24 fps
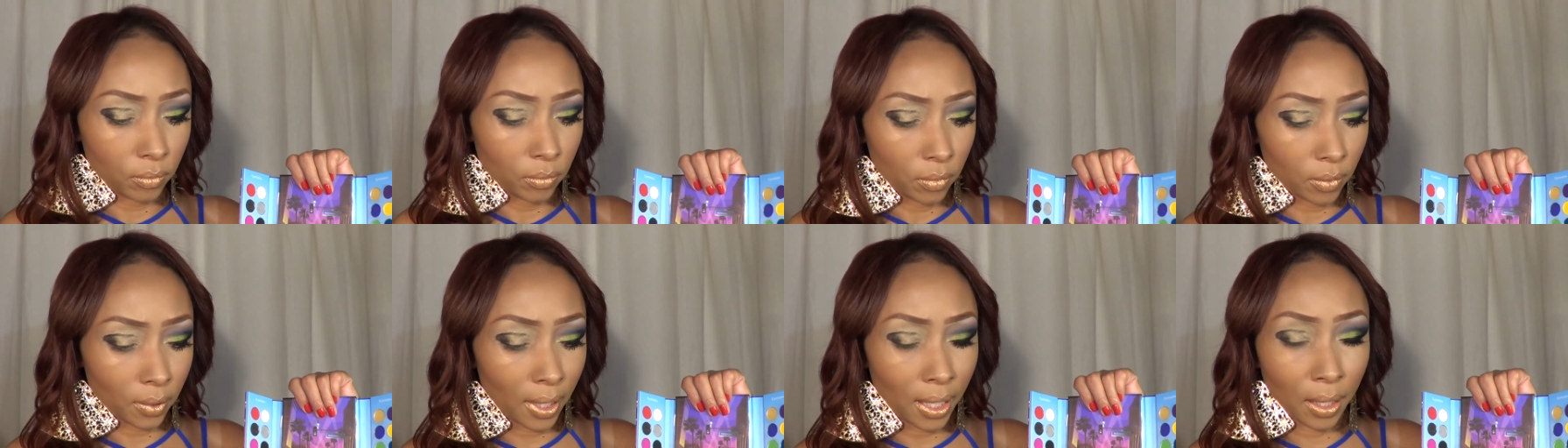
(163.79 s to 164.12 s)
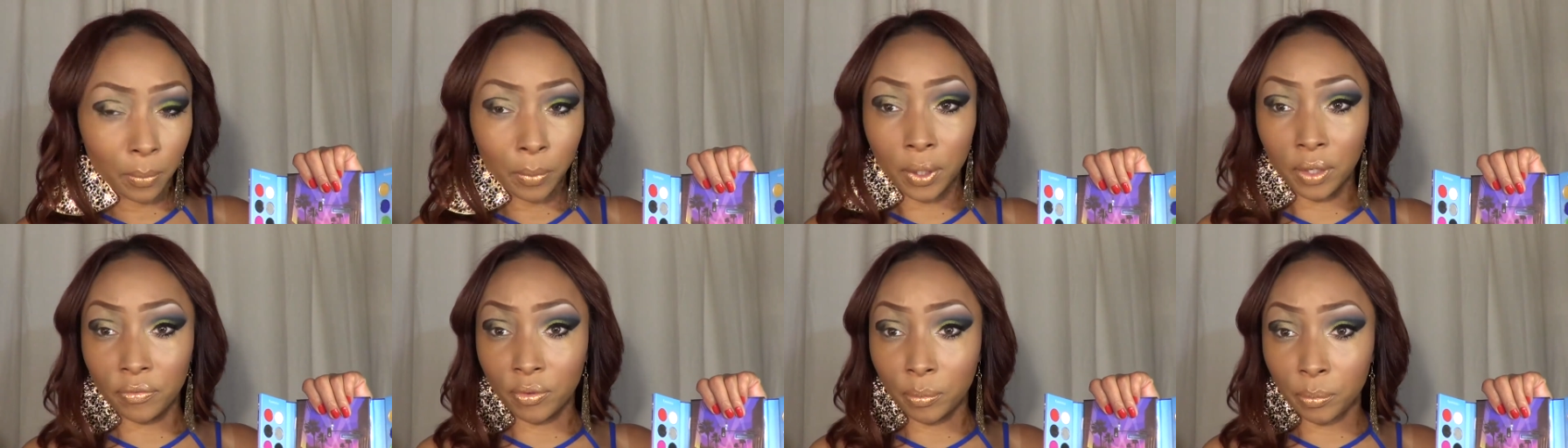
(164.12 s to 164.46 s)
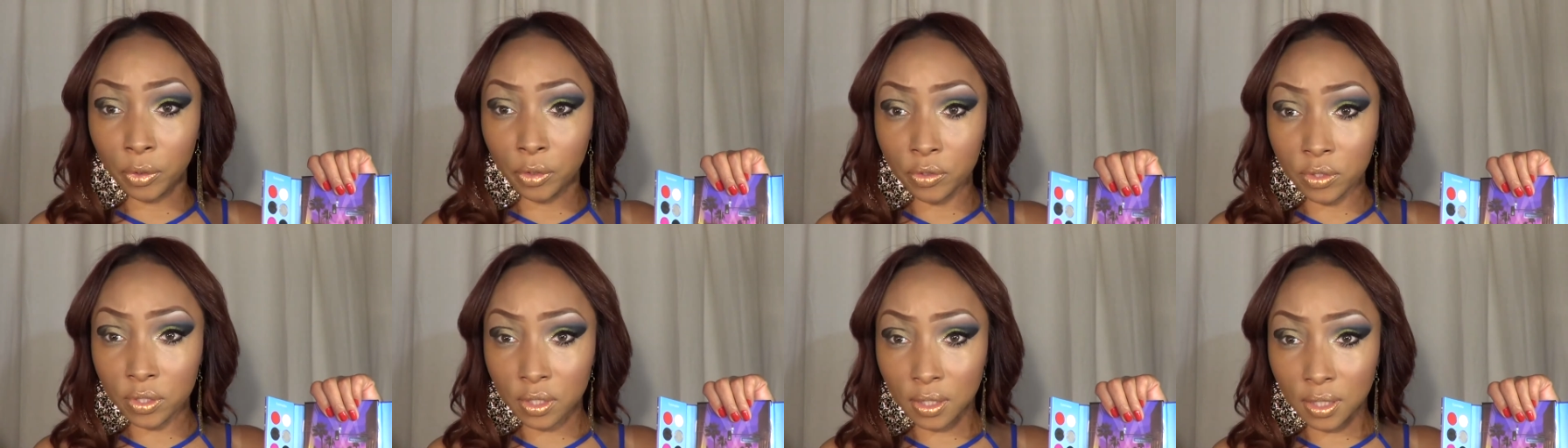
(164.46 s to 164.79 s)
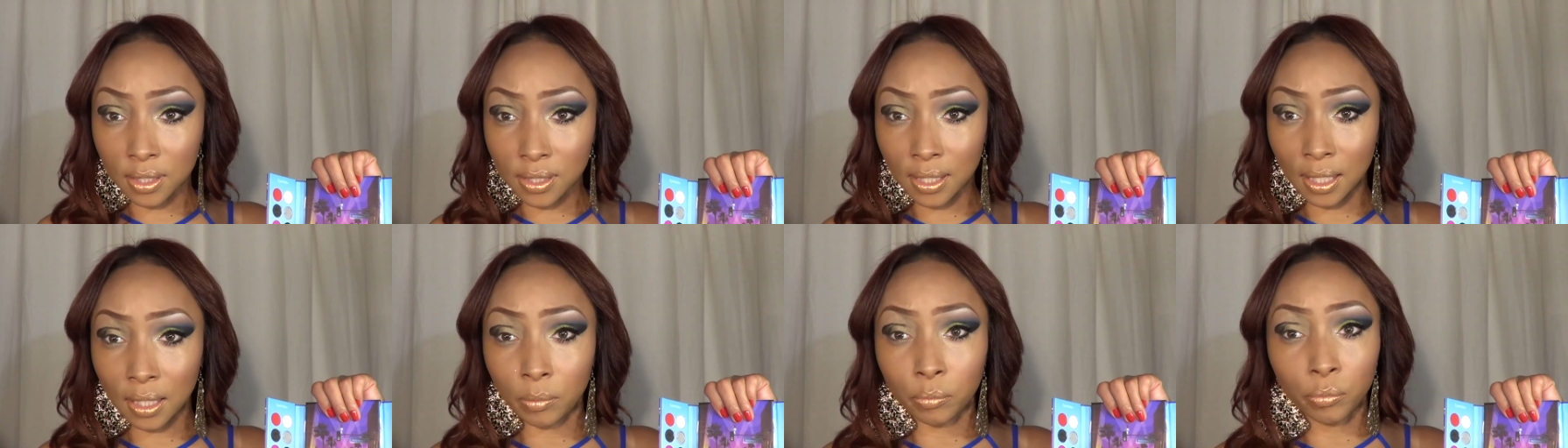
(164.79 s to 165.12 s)
That way if I'm using the
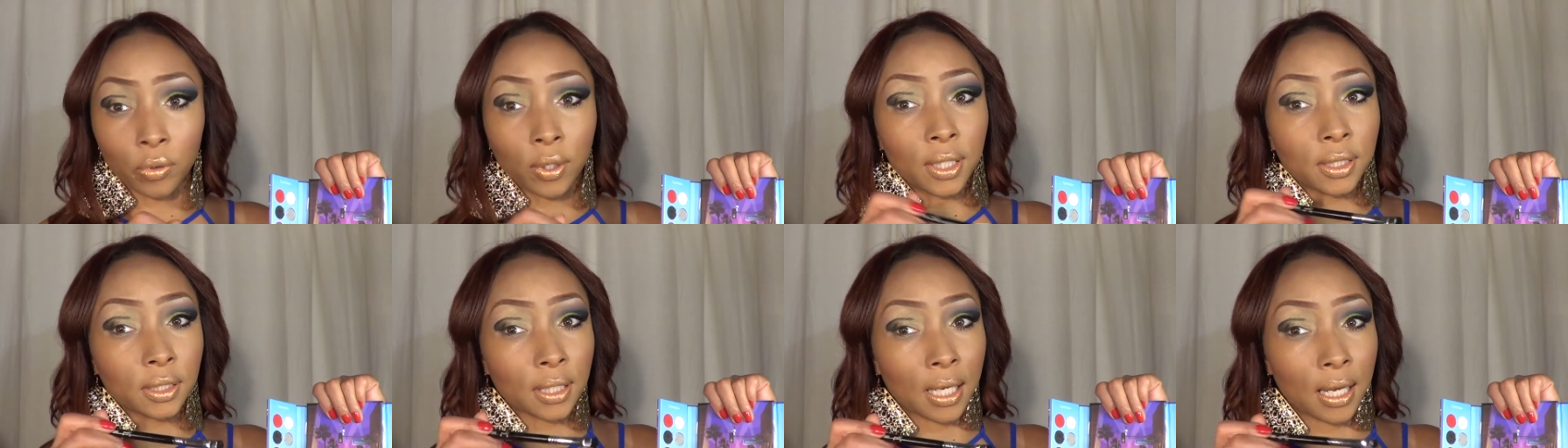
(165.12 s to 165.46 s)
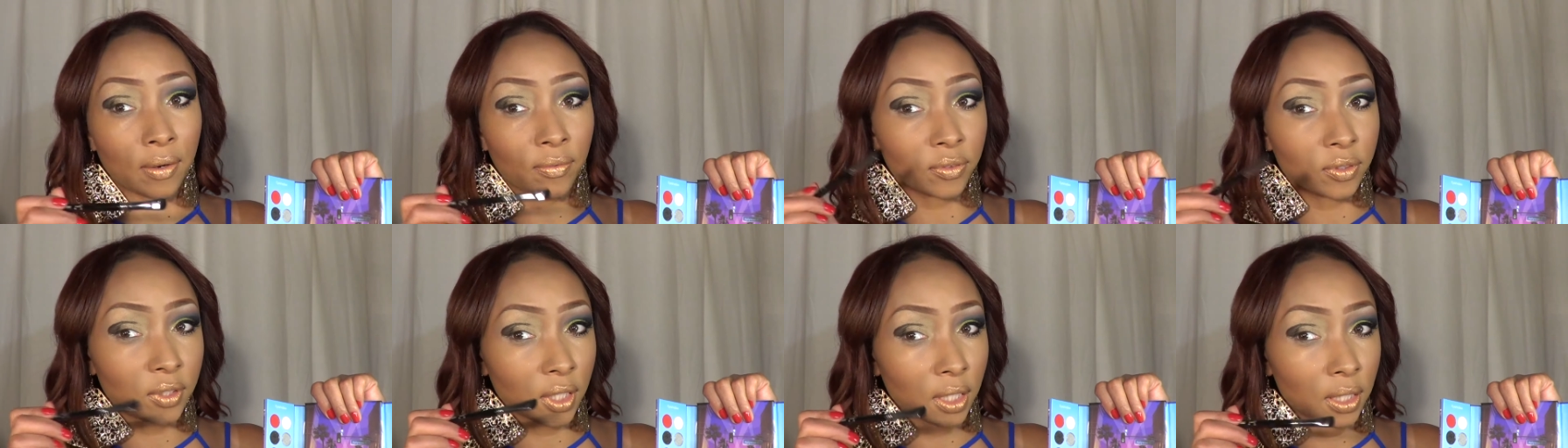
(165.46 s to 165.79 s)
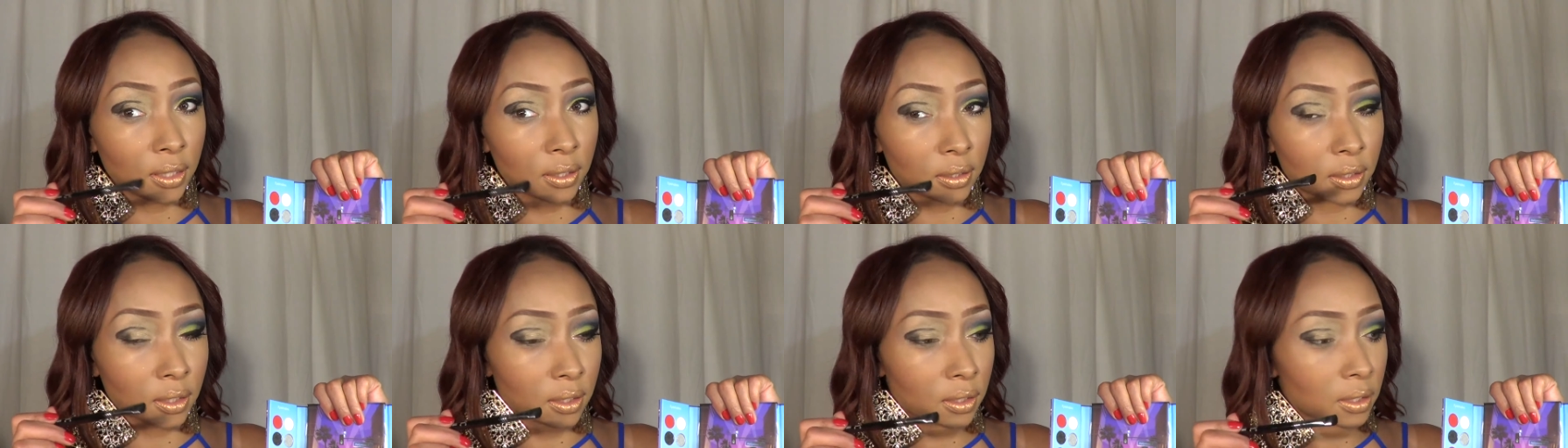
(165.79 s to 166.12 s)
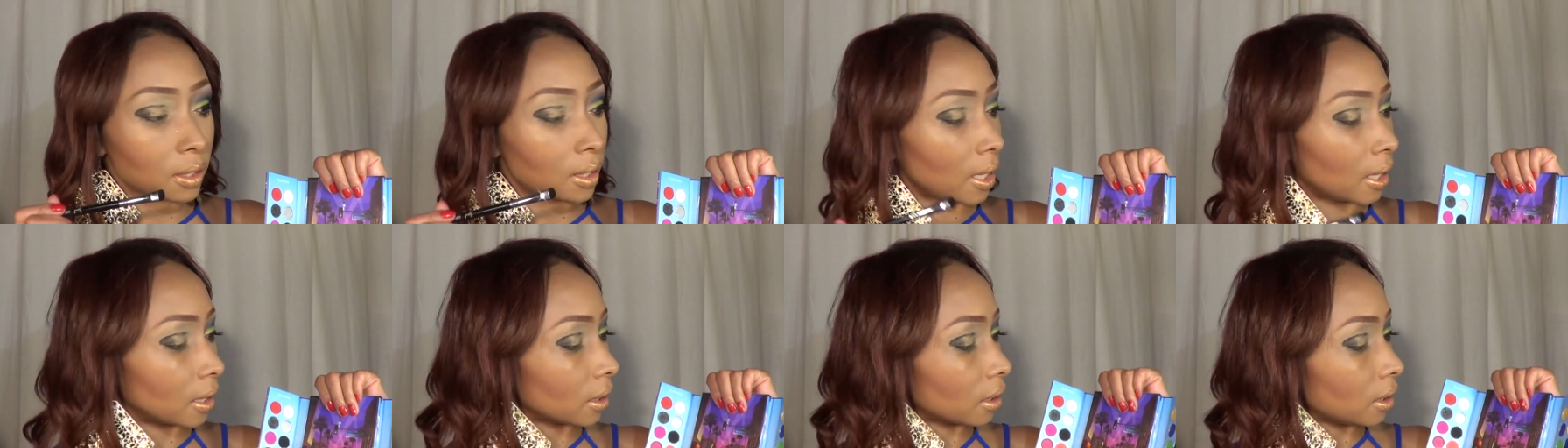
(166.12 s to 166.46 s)
same brush, I have a chance just to
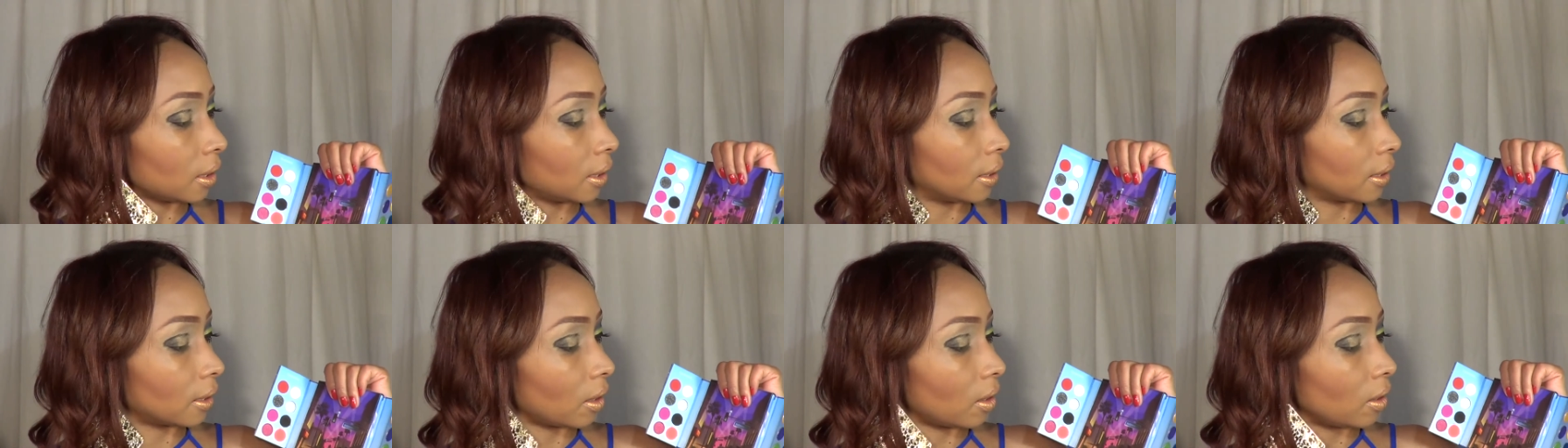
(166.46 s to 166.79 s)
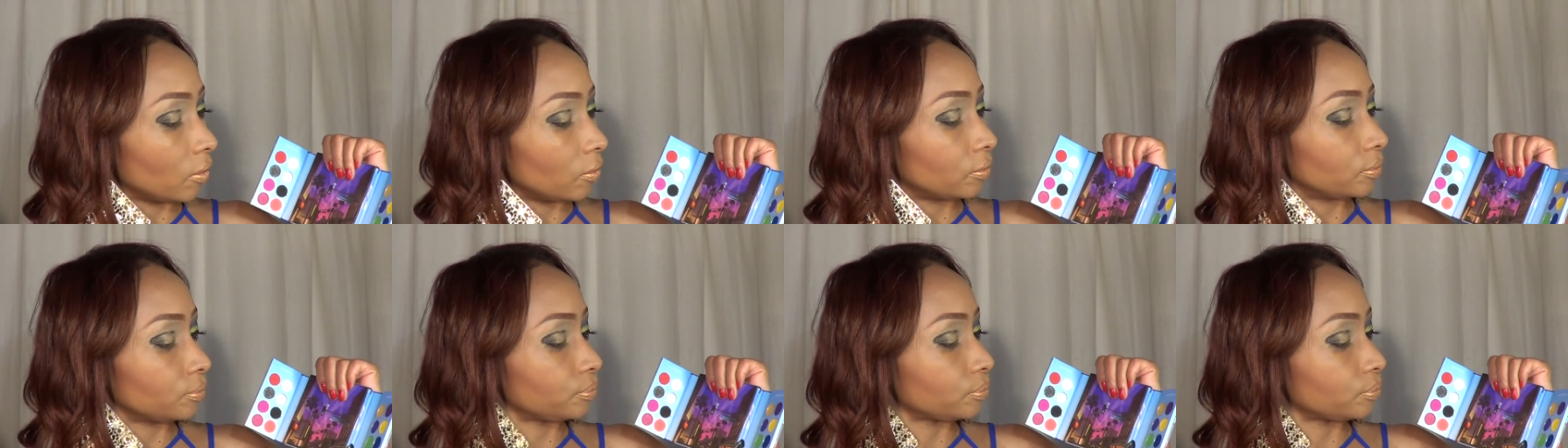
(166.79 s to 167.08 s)
kind of clean it off.